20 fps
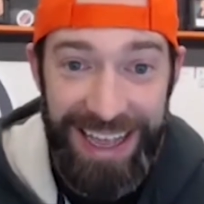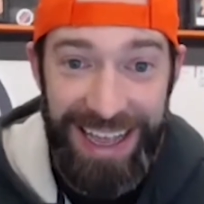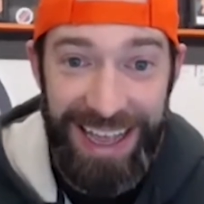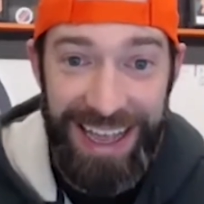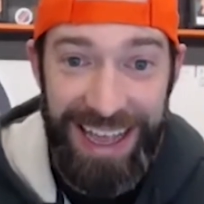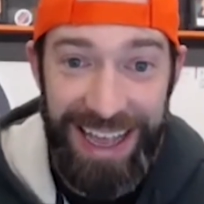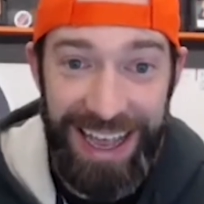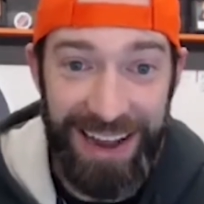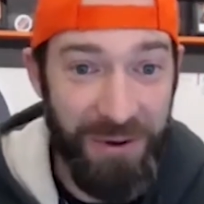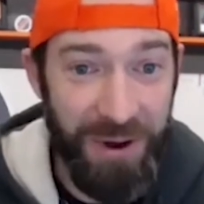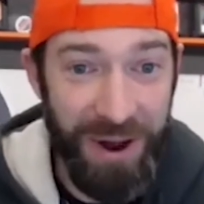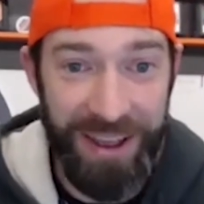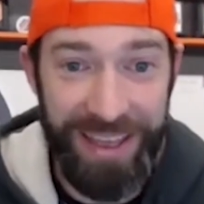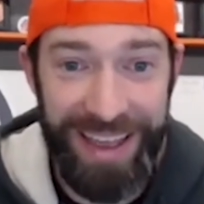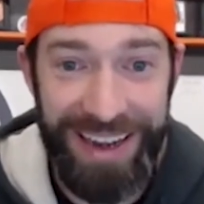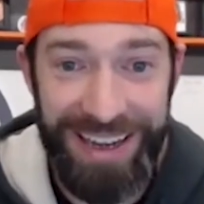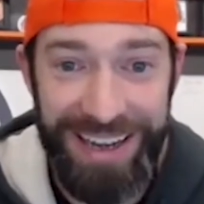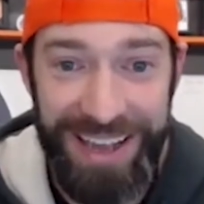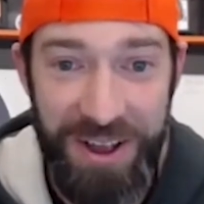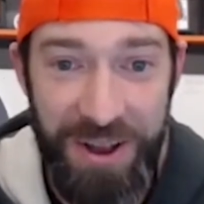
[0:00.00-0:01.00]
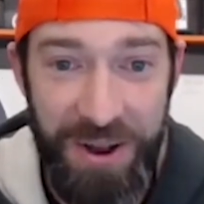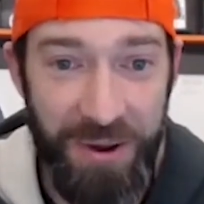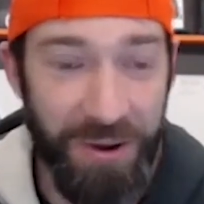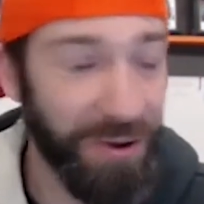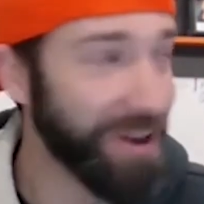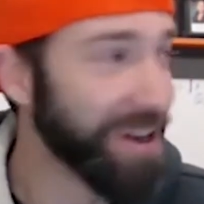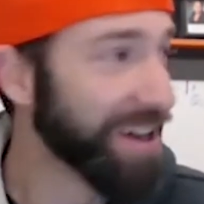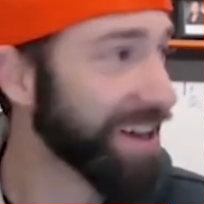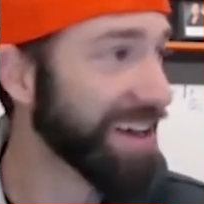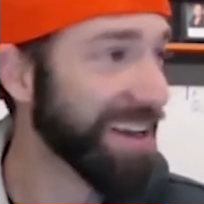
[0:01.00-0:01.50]
And what
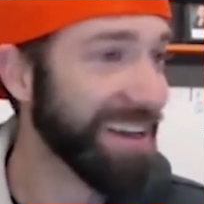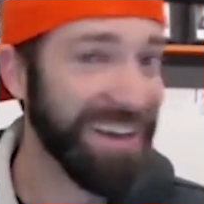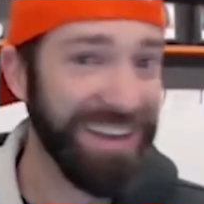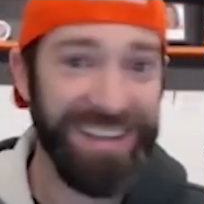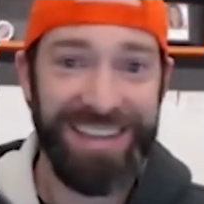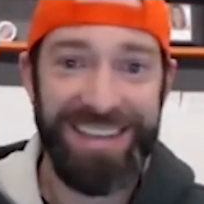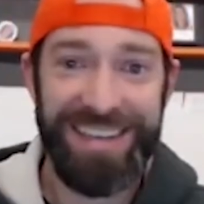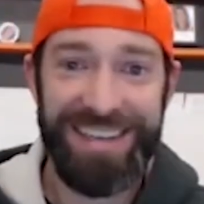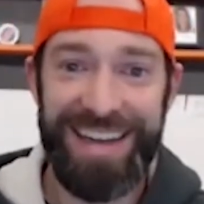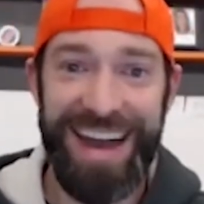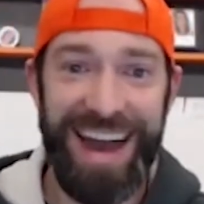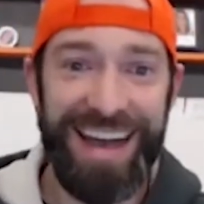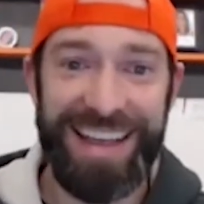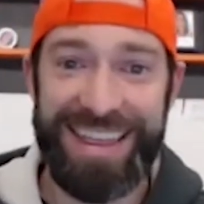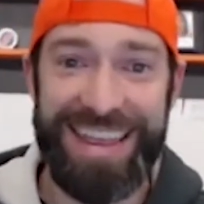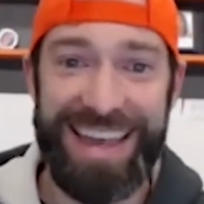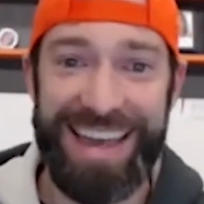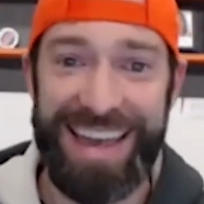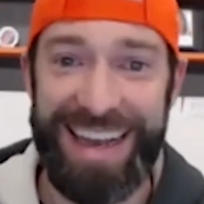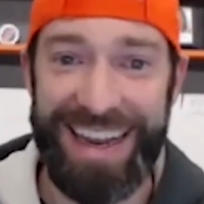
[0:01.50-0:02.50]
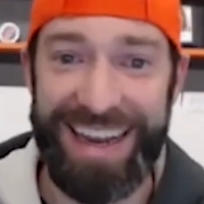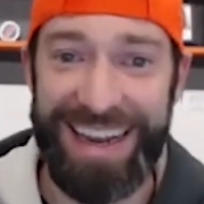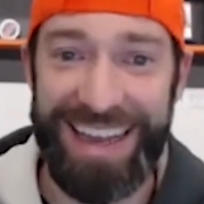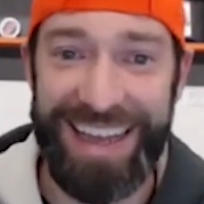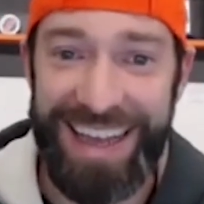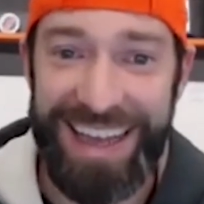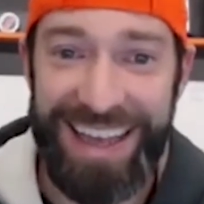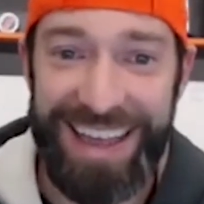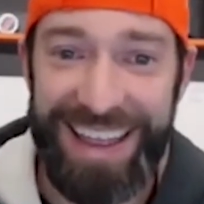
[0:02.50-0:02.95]
do? Nothing.